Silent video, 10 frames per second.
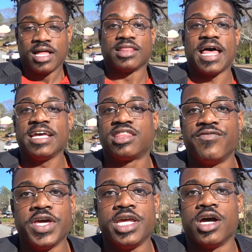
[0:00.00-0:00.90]
Like the
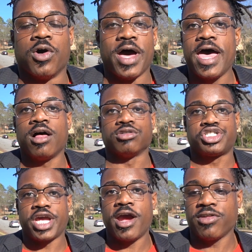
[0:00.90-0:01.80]
video, hell,
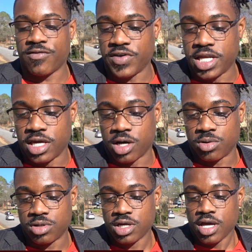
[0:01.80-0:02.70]
share the video.